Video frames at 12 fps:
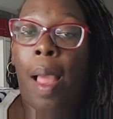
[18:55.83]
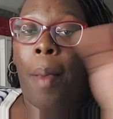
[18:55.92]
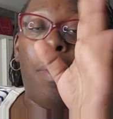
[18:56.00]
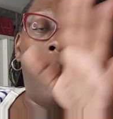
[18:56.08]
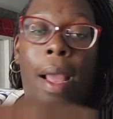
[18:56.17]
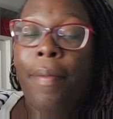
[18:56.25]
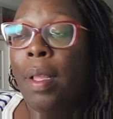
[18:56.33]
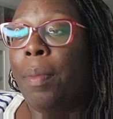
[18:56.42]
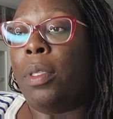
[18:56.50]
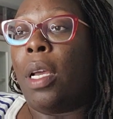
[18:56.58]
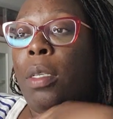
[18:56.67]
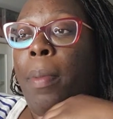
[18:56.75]
blah blah blah.
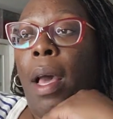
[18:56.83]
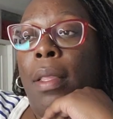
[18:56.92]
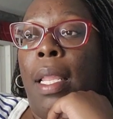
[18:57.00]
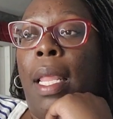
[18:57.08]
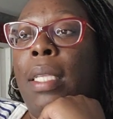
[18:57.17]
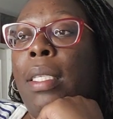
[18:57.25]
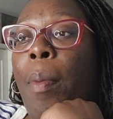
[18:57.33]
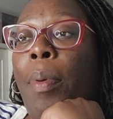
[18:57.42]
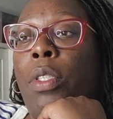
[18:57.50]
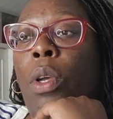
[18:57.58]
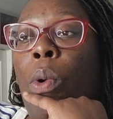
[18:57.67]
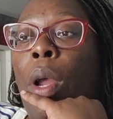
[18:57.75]
Everything we talked about in the last
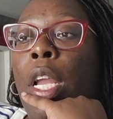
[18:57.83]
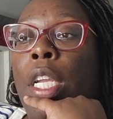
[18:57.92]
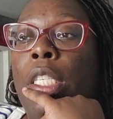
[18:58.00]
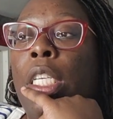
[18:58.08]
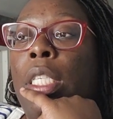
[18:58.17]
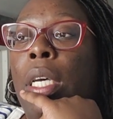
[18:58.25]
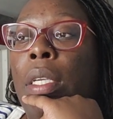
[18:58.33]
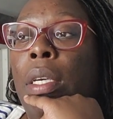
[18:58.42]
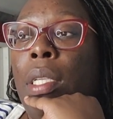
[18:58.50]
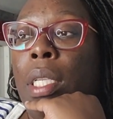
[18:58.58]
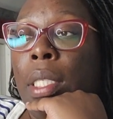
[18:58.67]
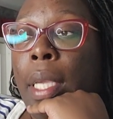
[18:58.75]
episode. She has
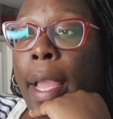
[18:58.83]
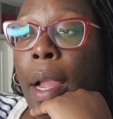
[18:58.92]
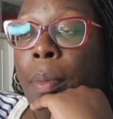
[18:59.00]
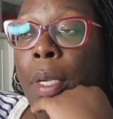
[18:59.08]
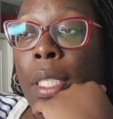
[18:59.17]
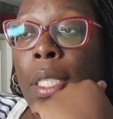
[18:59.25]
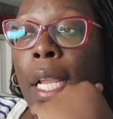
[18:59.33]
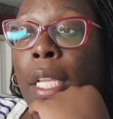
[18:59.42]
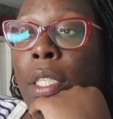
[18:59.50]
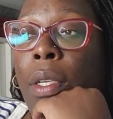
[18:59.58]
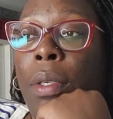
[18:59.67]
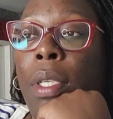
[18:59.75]
unhooked his cameras
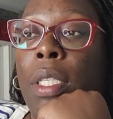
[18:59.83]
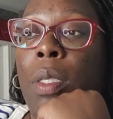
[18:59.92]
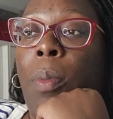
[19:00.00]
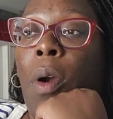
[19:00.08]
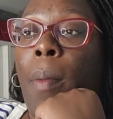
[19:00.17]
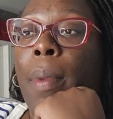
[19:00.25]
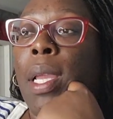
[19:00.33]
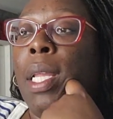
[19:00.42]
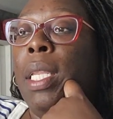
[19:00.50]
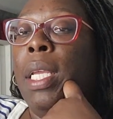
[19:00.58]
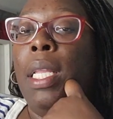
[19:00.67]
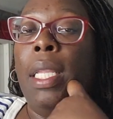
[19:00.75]
and searched his
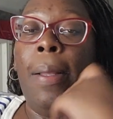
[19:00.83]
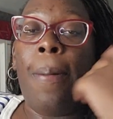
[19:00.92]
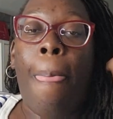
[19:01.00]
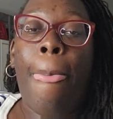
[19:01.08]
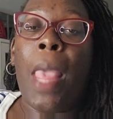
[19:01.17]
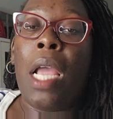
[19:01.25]
apartment illegally.